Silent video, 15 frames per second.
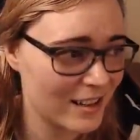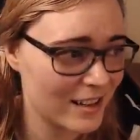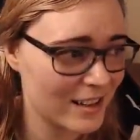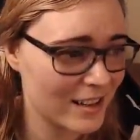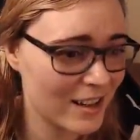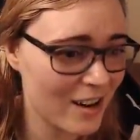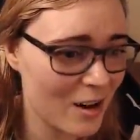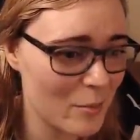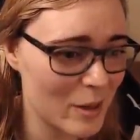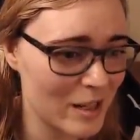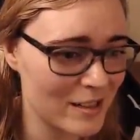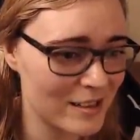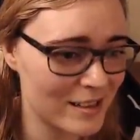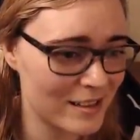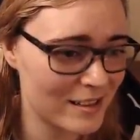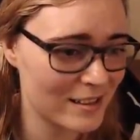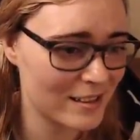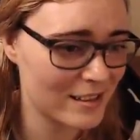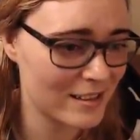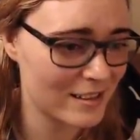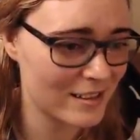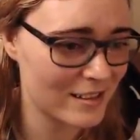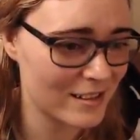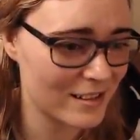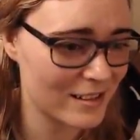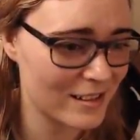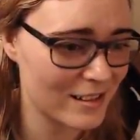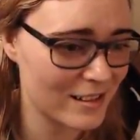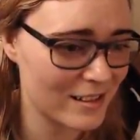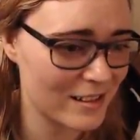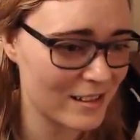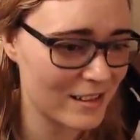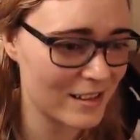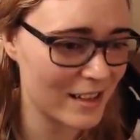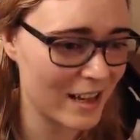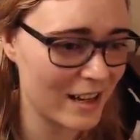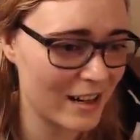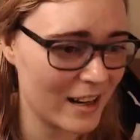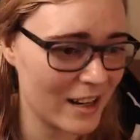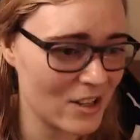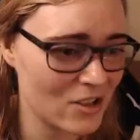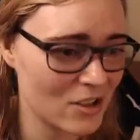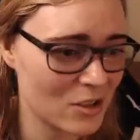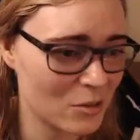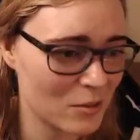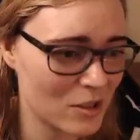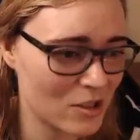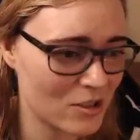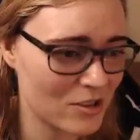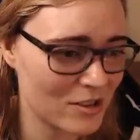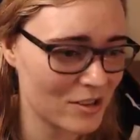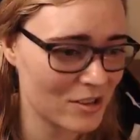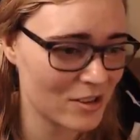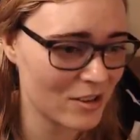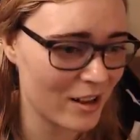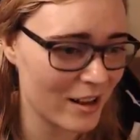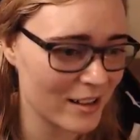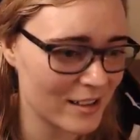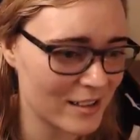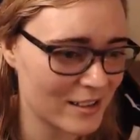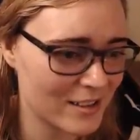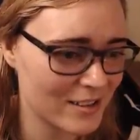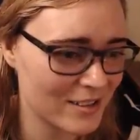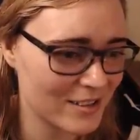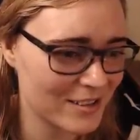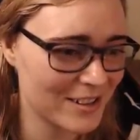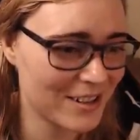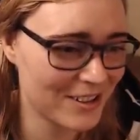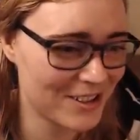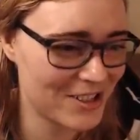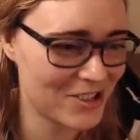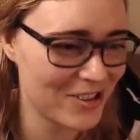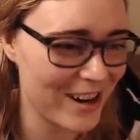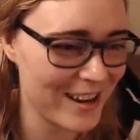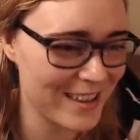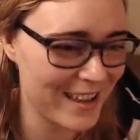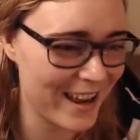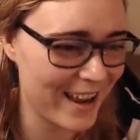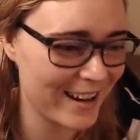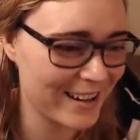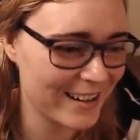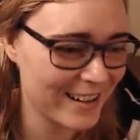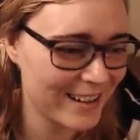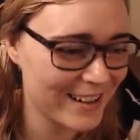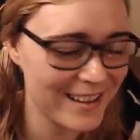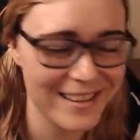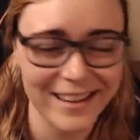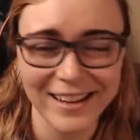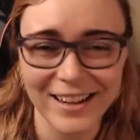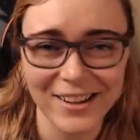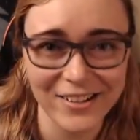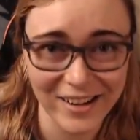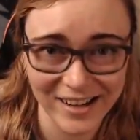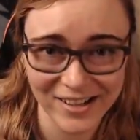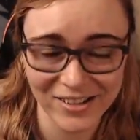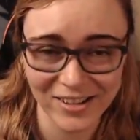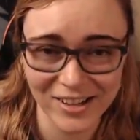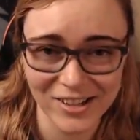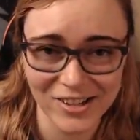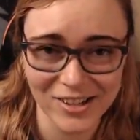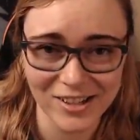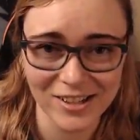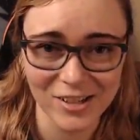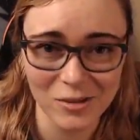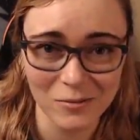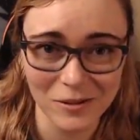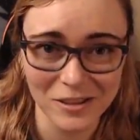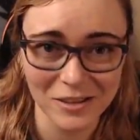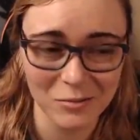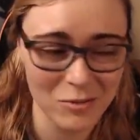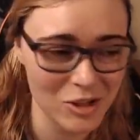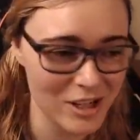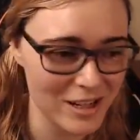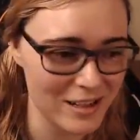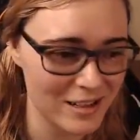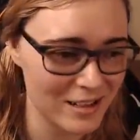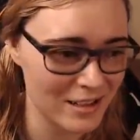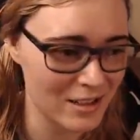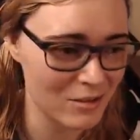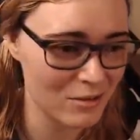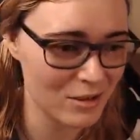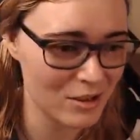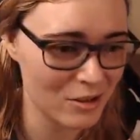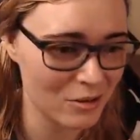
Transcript: in the comments that I should switch slots or try that, then congratulations, you win some cheese, because you were